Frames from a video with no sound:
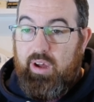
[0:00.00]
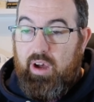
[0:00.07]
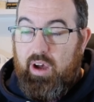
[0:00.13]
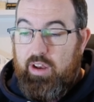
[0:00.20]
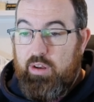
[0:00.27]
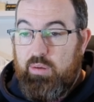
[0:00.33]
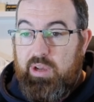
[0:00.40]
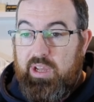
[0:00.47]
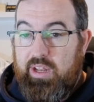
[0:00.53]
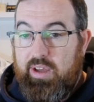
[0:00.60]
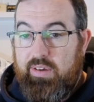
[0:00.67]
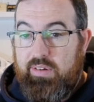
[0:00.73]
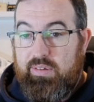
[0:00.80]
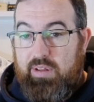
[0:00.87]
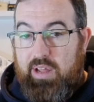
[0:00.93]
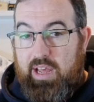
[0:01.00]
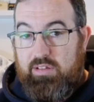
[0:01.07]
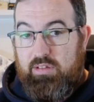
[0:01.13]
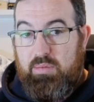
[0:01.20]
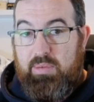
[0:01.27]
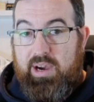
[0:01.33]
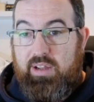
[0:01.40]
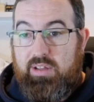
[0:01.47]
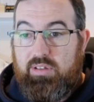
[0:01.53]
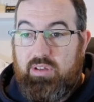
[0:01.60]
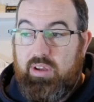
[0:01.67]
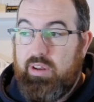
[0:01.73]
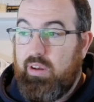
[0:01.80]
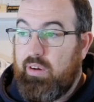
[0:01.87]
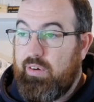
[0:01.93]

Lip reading: on the way down as the markets kind of